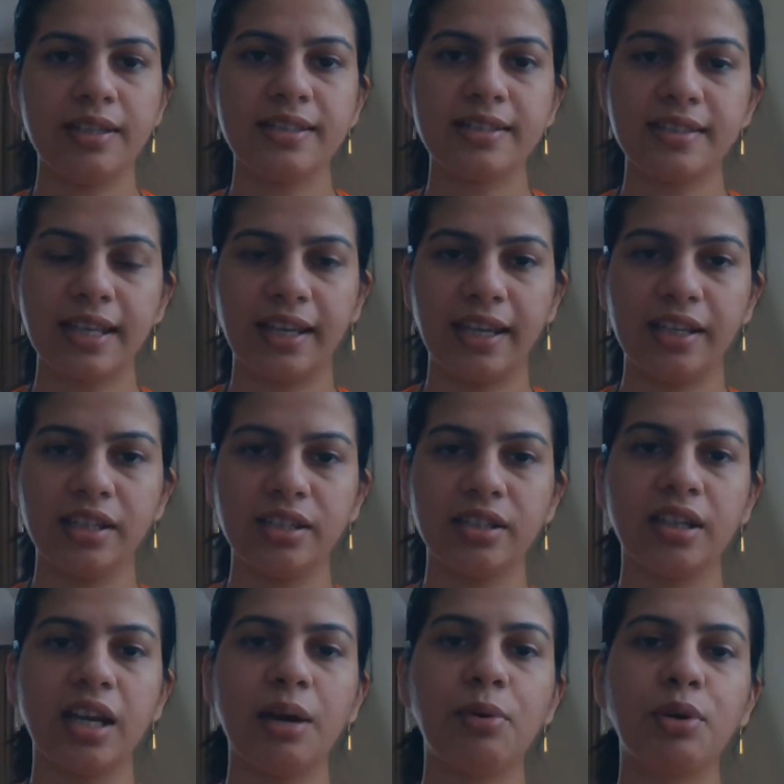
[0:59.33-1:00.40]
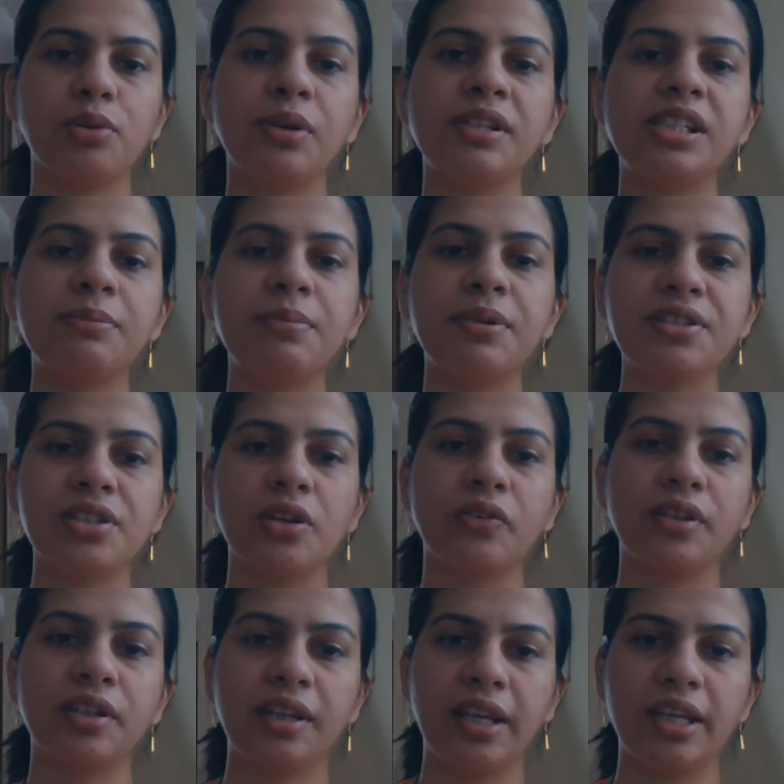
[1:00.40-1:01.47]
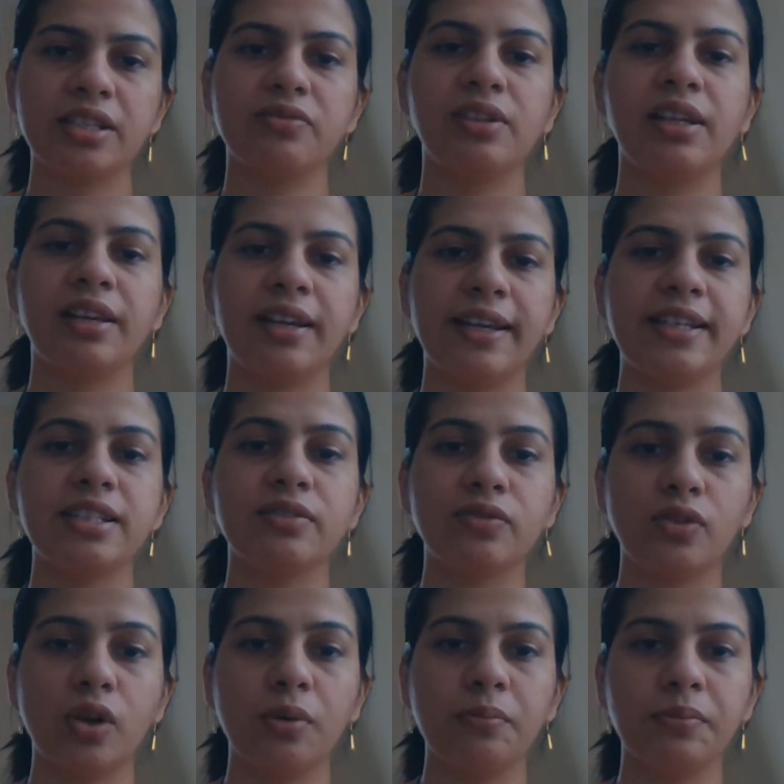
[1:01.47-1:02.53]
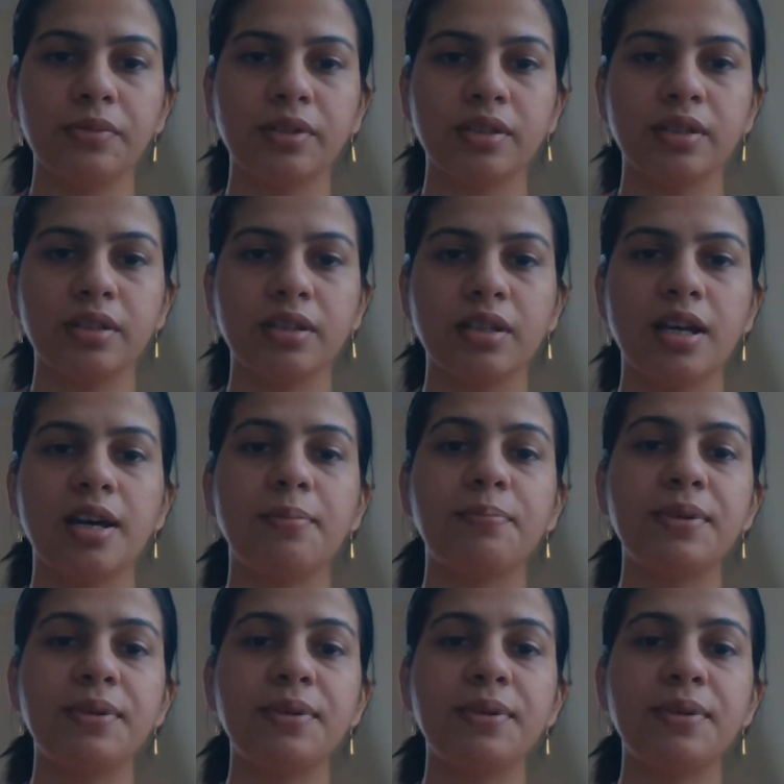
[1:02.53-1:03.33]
Second, about 20% of the case will arise from a